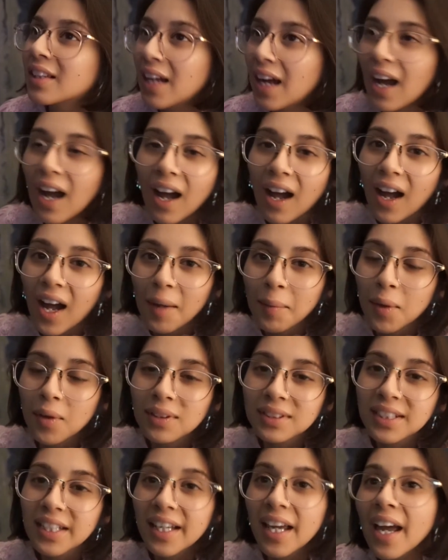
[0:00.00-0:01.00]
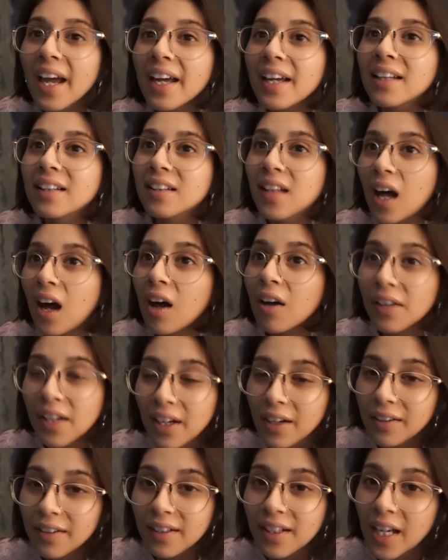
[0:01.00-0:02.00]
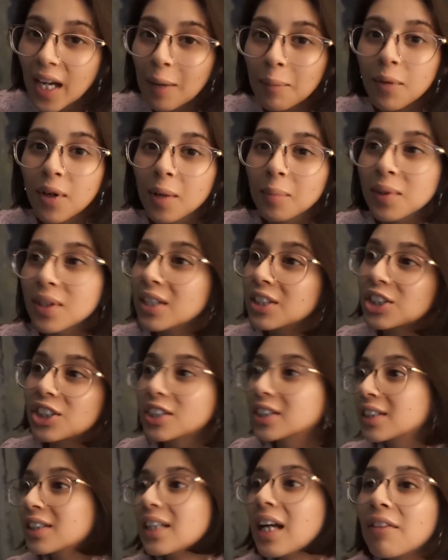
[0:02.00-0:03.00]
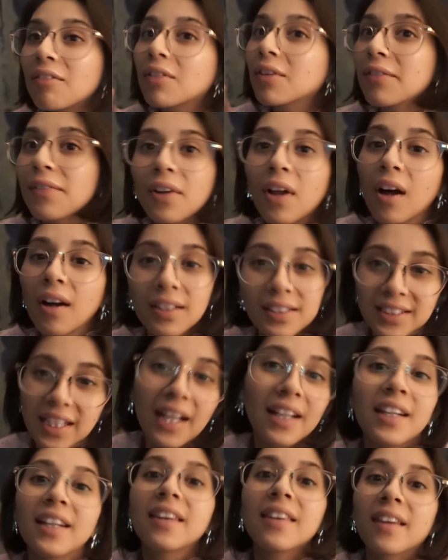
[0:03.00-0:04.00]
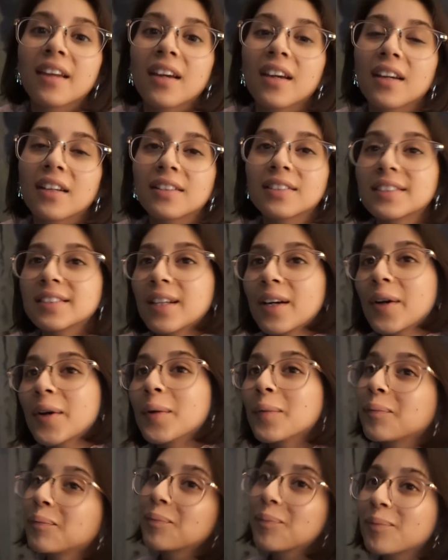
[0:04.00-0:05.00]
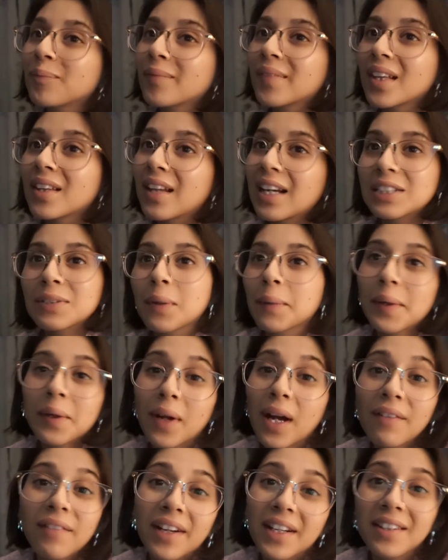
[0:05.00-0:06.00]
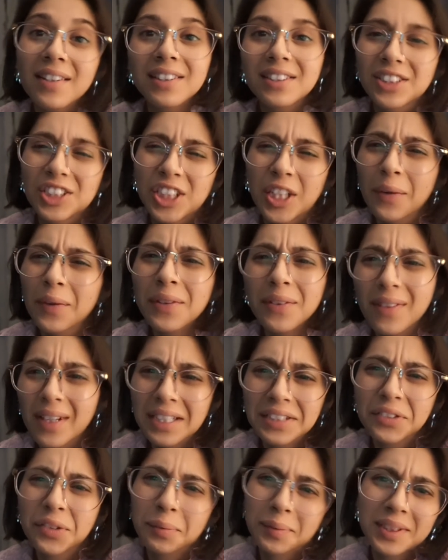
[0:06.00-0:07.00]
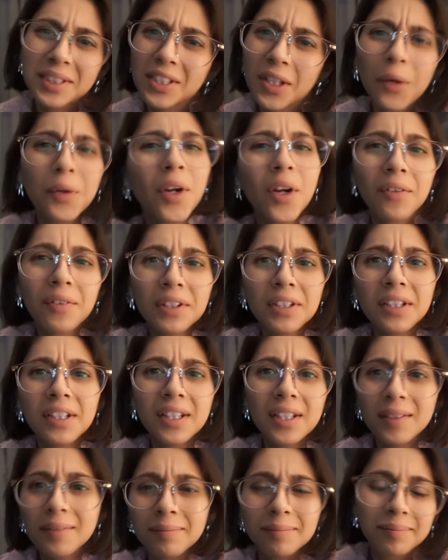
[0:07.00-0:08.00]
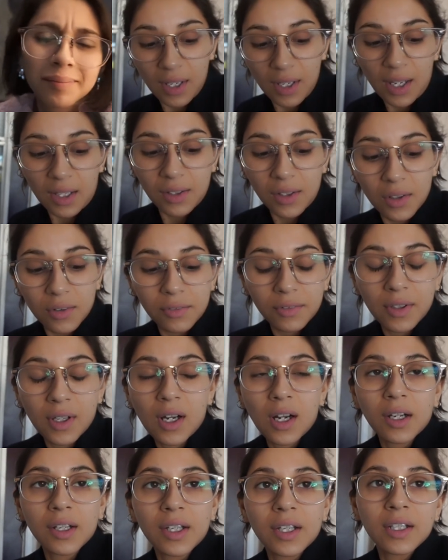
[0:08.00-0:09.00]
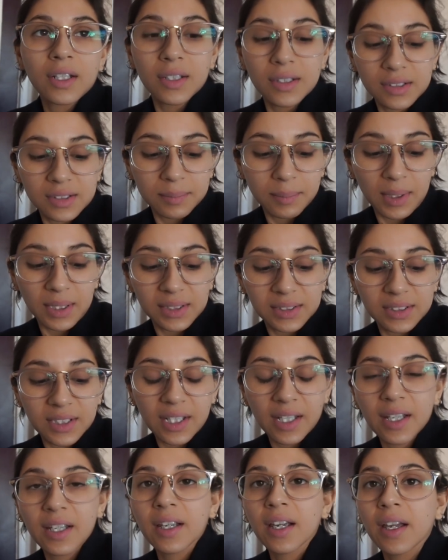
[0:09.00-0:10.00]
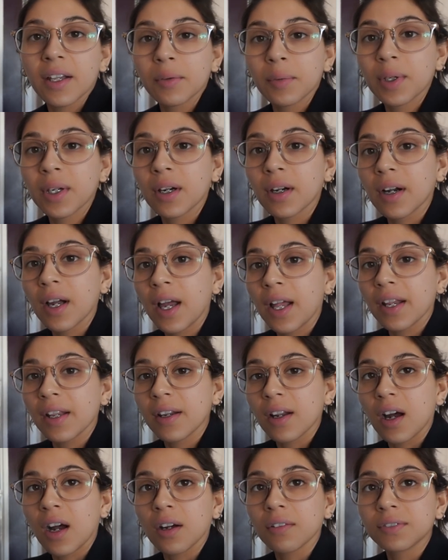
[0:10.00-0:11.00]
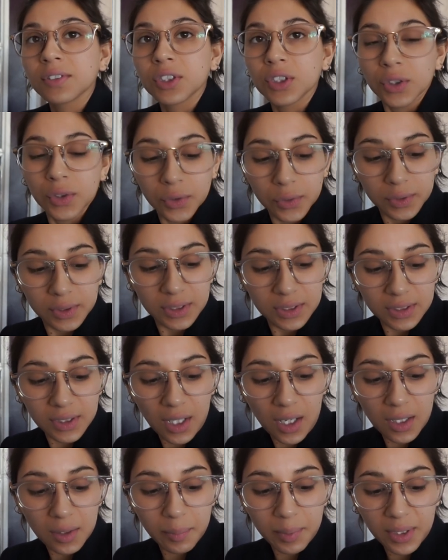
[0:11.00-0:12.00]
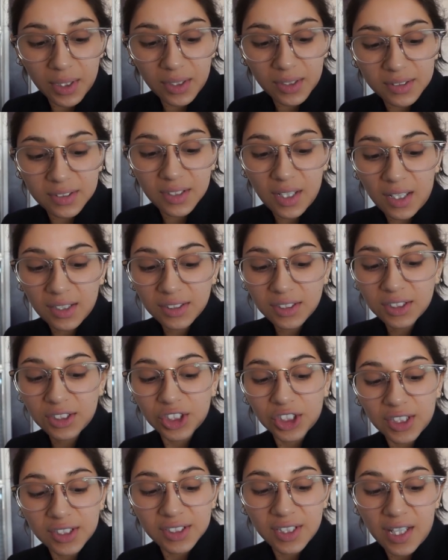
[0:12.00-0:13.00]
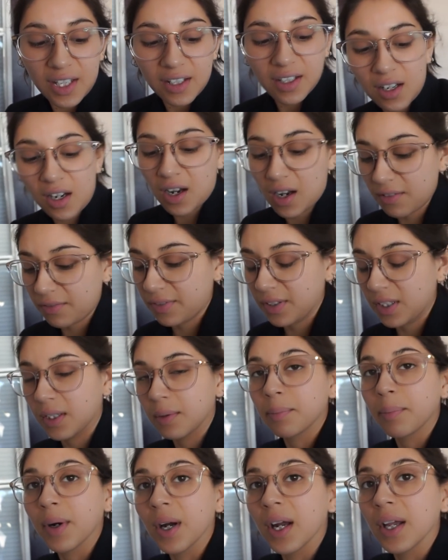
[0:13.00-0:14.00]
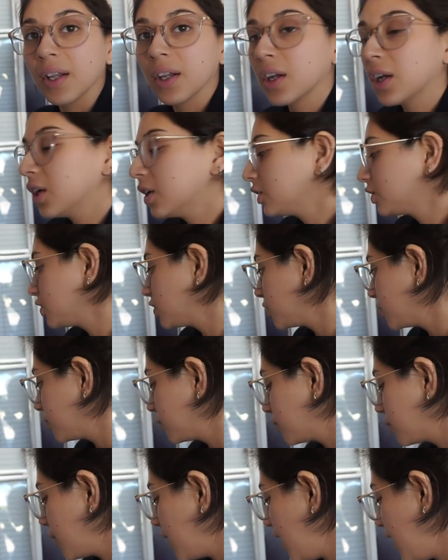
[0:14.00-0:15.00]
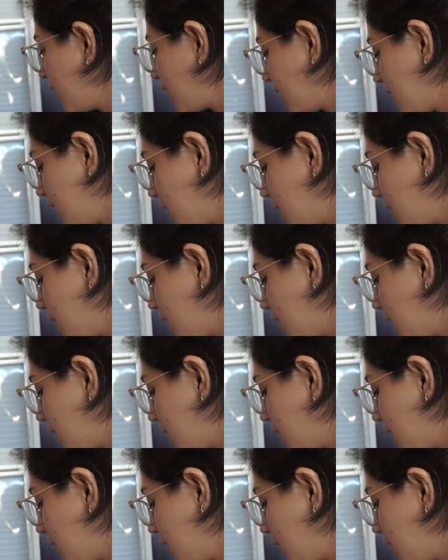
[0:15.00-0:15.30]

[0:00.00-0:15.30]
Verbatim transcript: yeah, I'm always like, hey, I'll carry the camera because she never vlogs anything. So that's why we don't have anything to share with you guys from Sedona, really. Hello vlog, it is Monday and we are headed off to Starbucks, not to just get coffee, but to hang